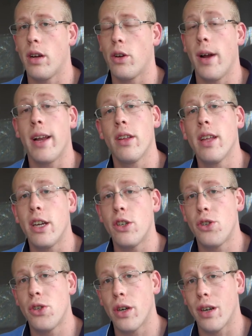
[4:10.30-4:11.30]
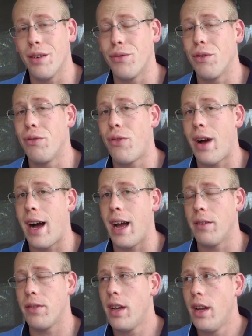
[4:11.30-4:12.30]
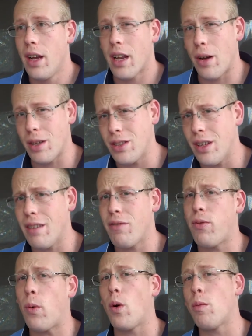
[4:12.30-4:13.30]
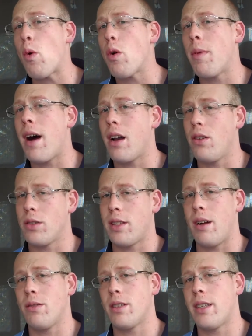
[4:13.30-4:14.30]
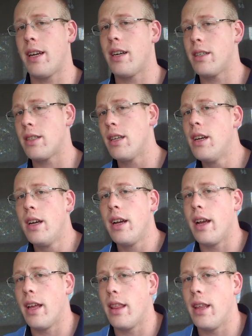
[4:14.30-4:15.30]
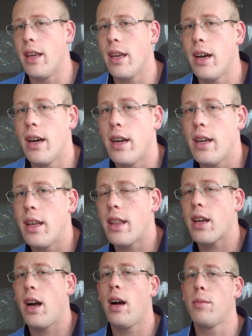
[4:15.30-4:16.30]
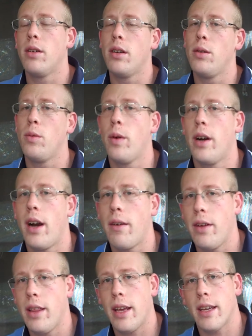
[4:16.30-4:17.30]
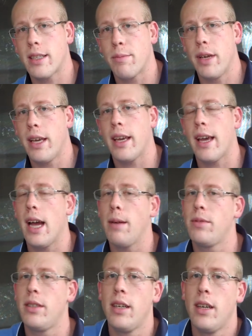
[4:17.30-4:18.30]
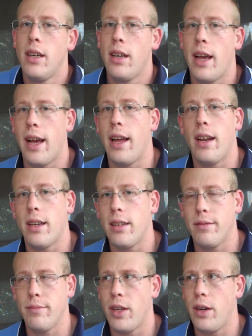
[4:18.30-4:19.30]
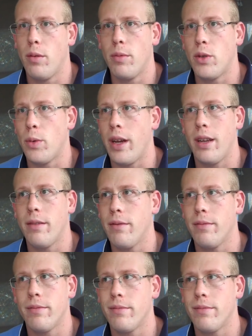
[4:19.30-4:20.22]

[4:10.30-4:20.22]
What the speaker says: granulated sugar for 5. Now I still have 4 more bottles downstairs in the cupboard where everything is being kept at between